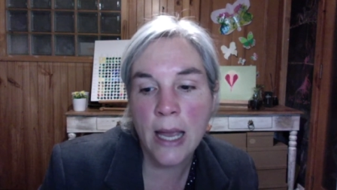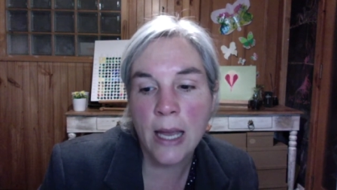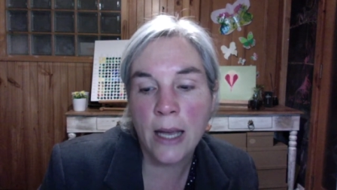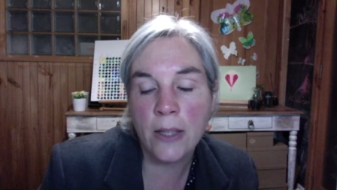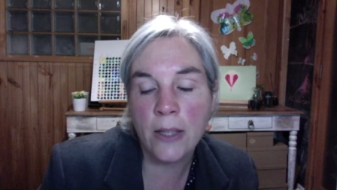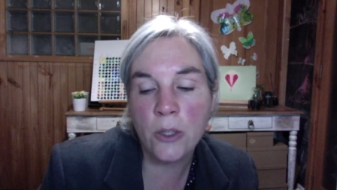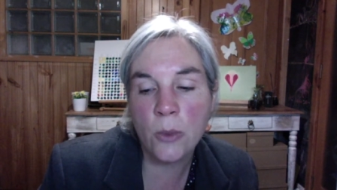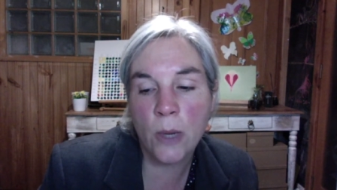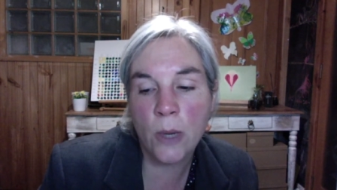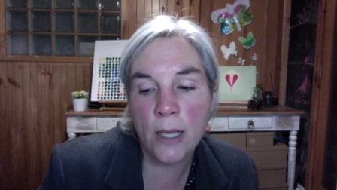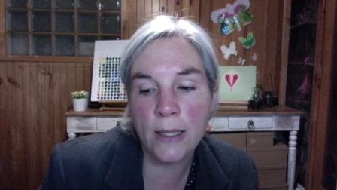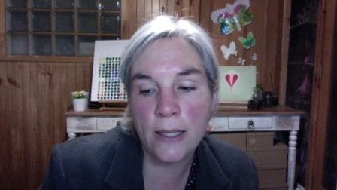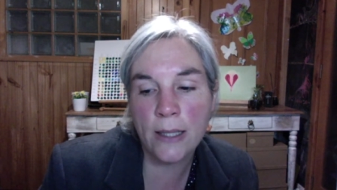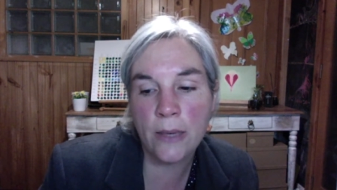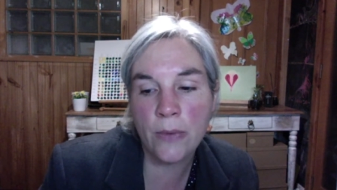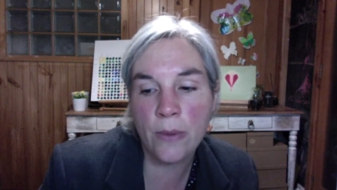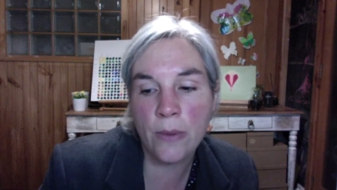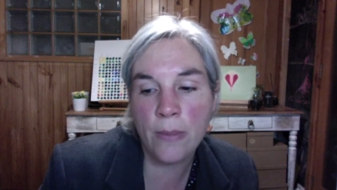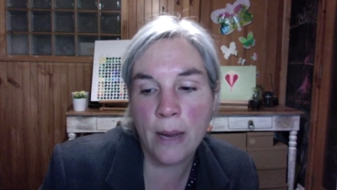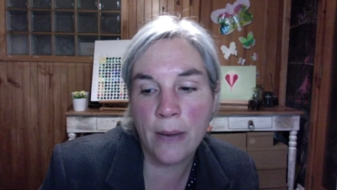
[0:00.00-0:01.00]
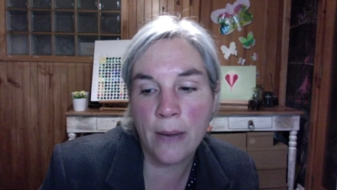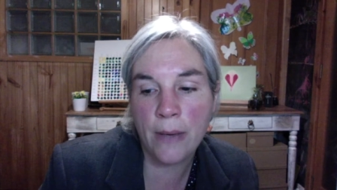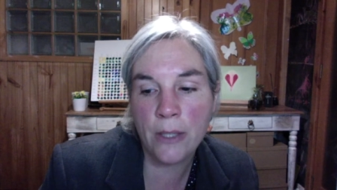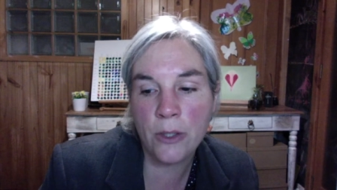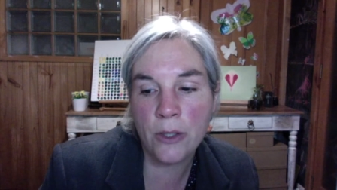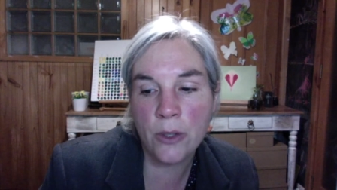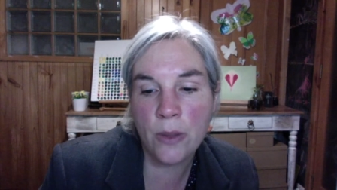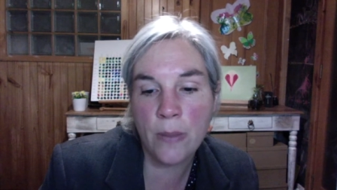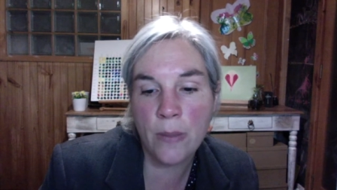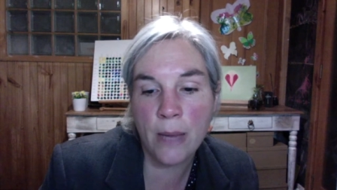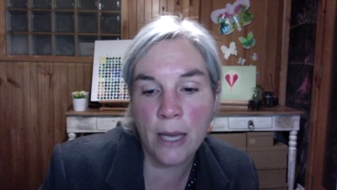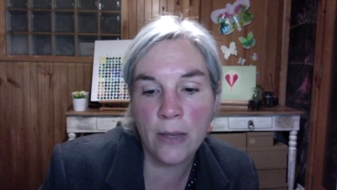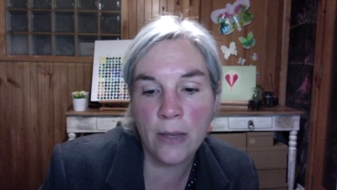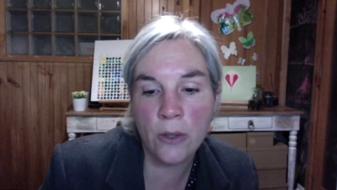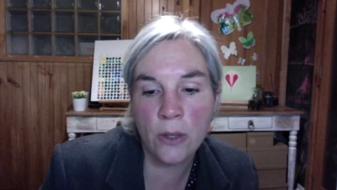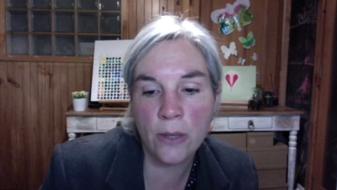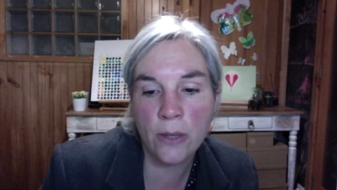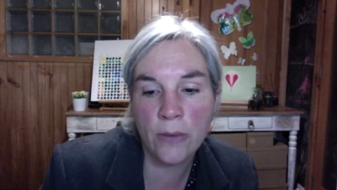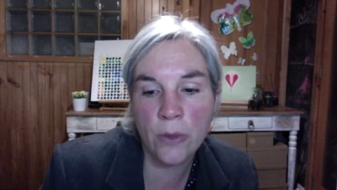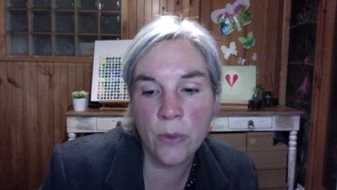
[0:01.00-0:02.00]
and you aren't even married to the man
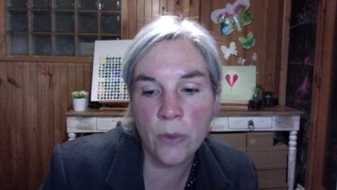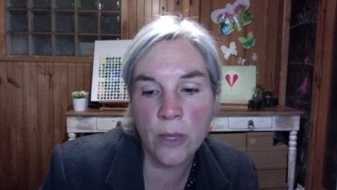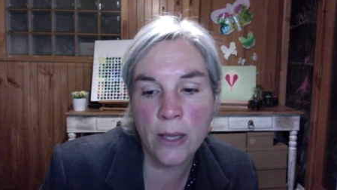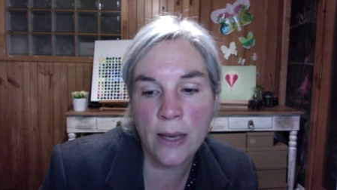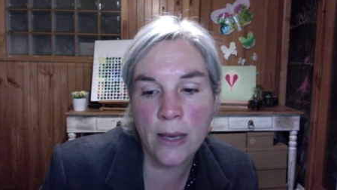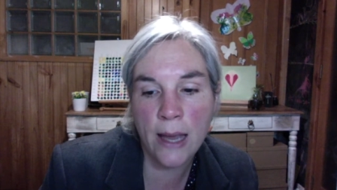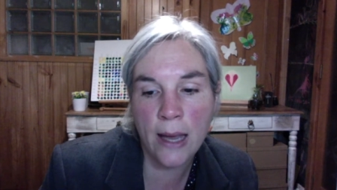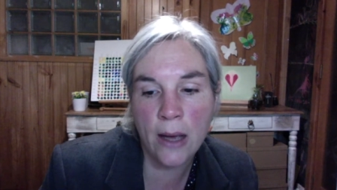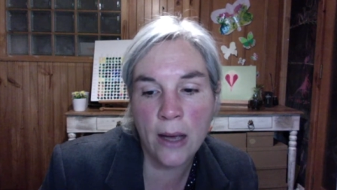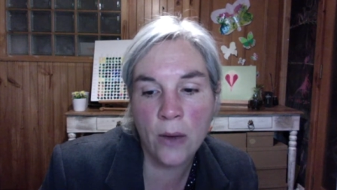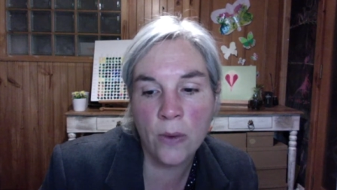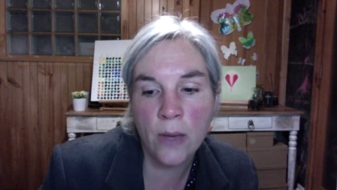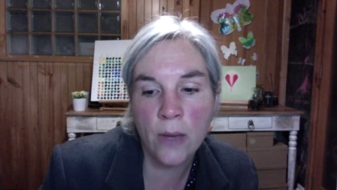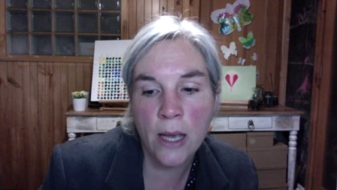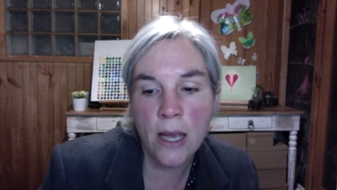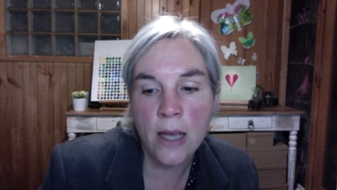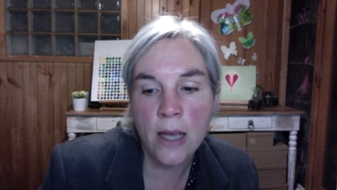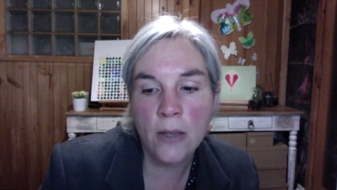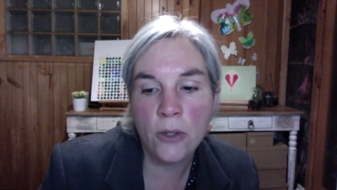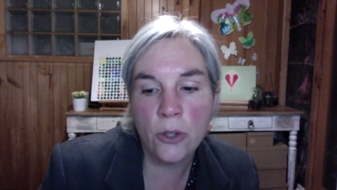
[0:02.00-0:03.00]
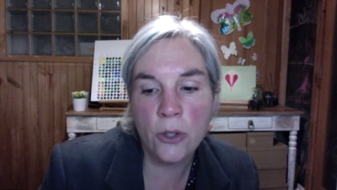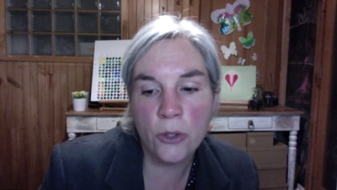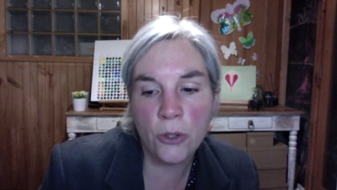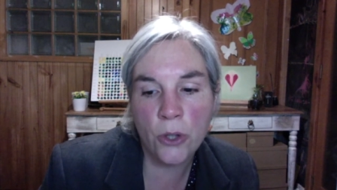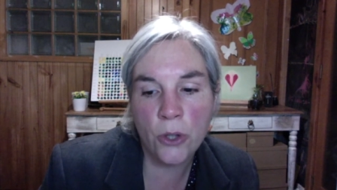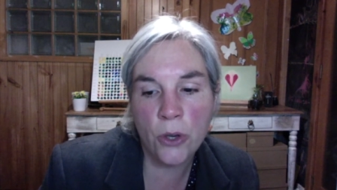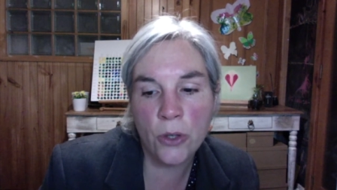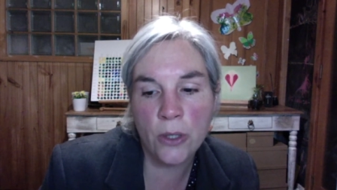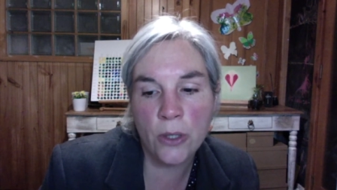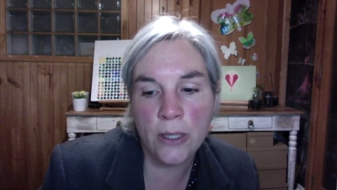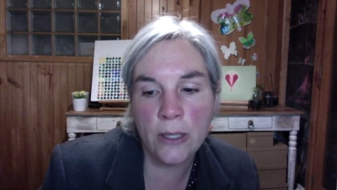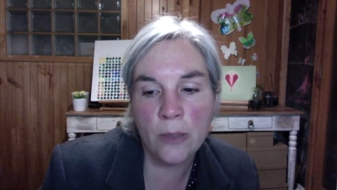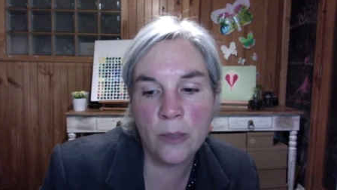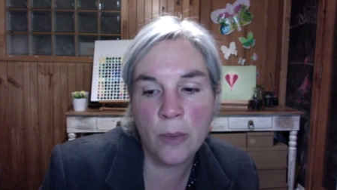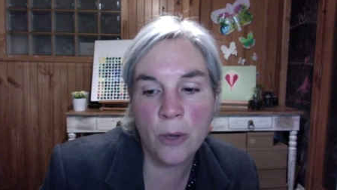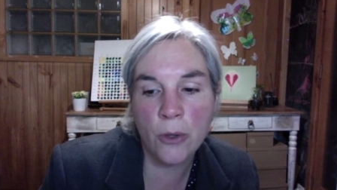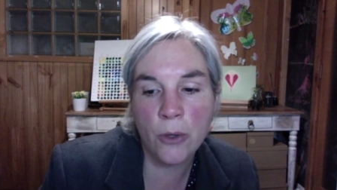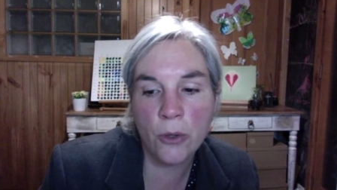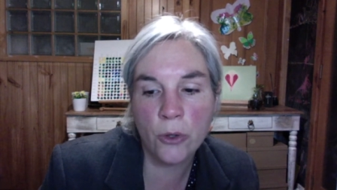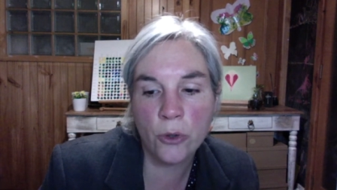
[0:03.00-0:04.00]
you're living with now. You certainly
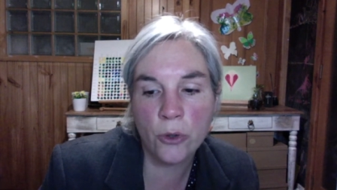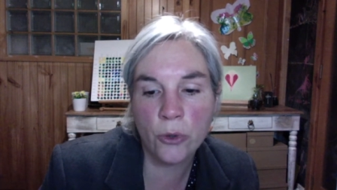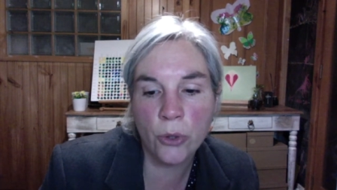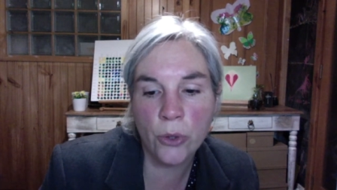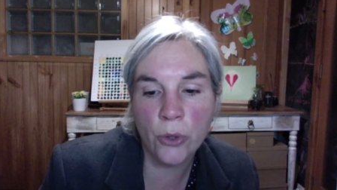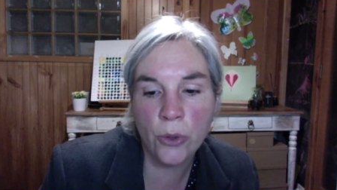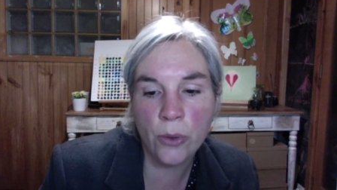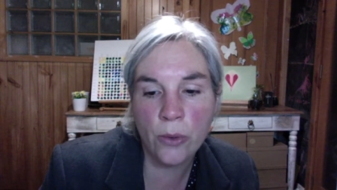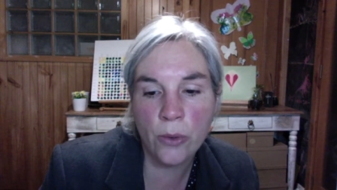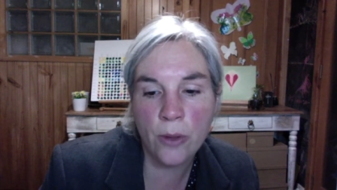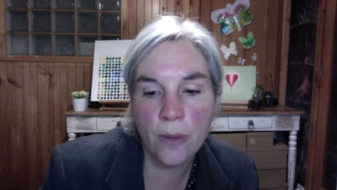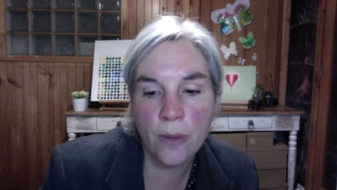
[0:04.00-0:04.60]
spoke the truth."